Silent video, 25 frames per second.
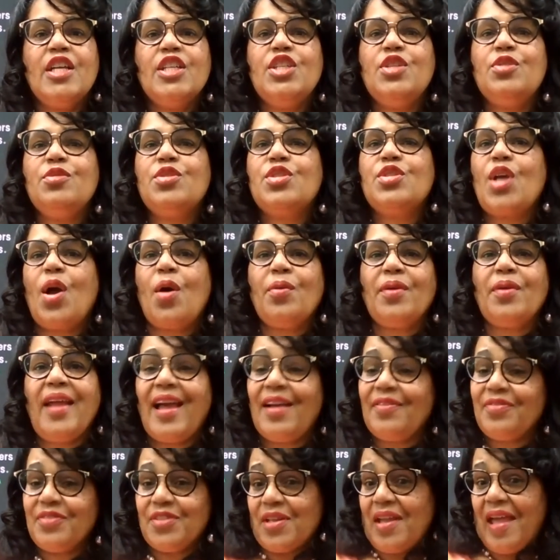You don't
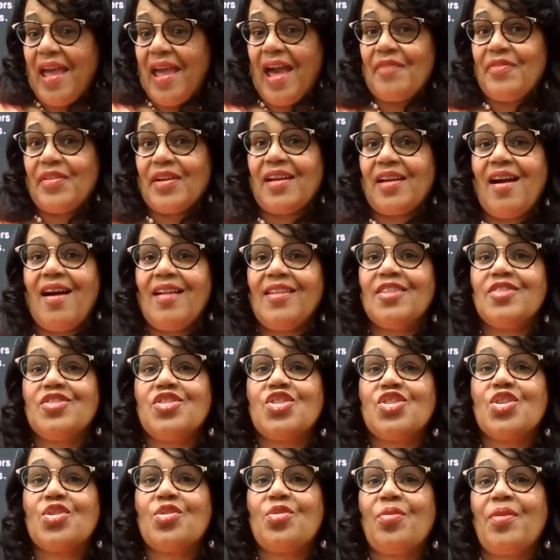have to have a
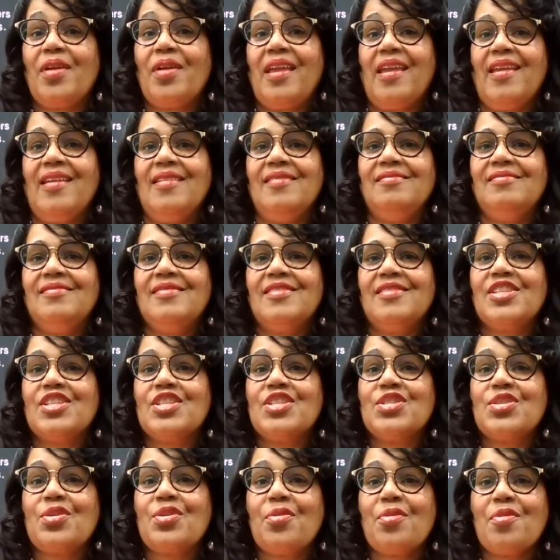college degree to
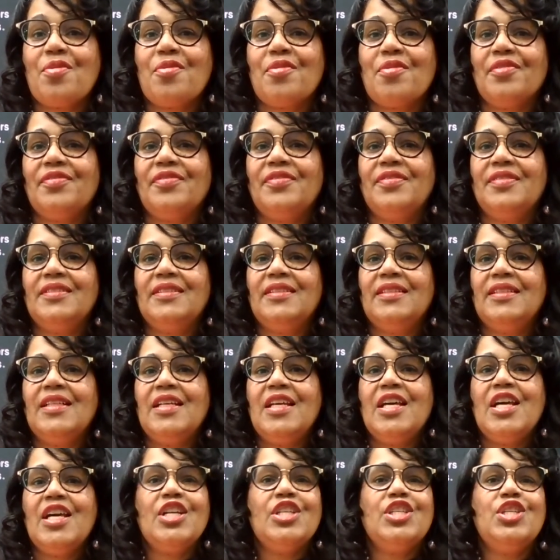serve.
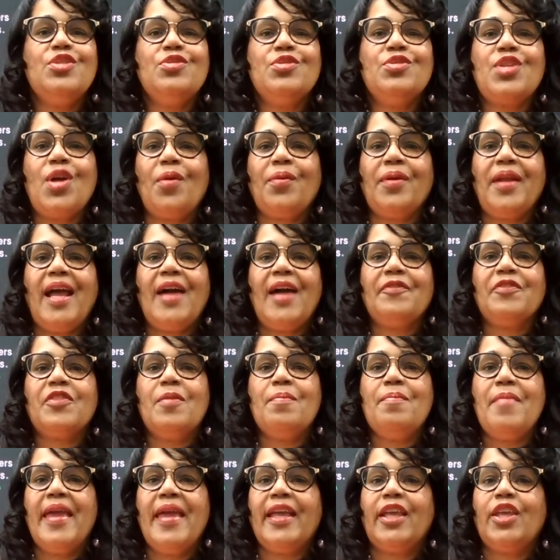You don't have
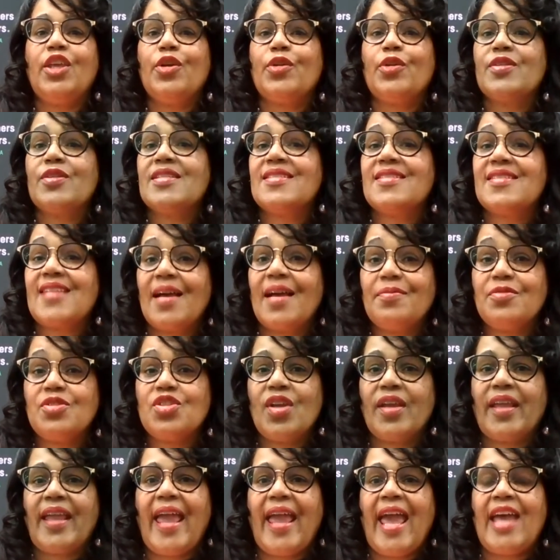to make your
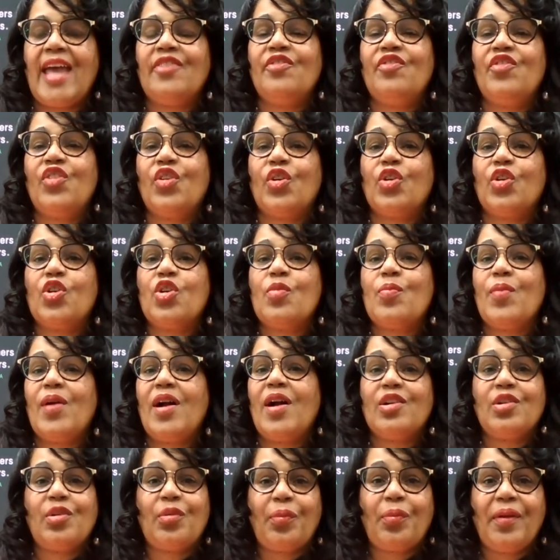subject and verb
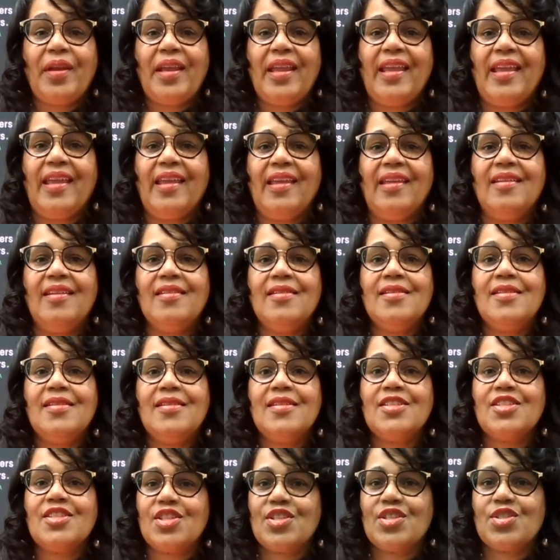agree
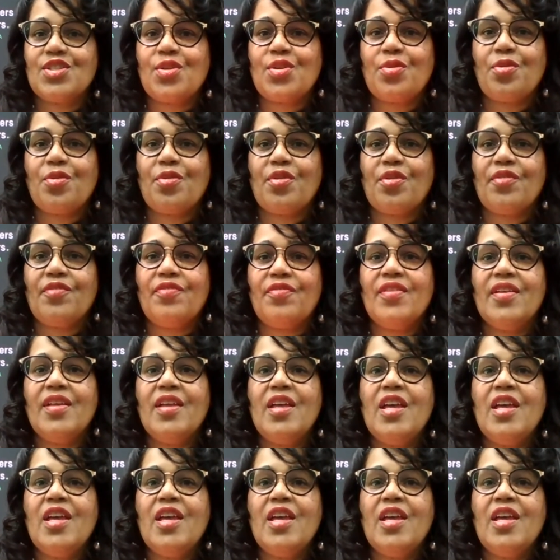to serve.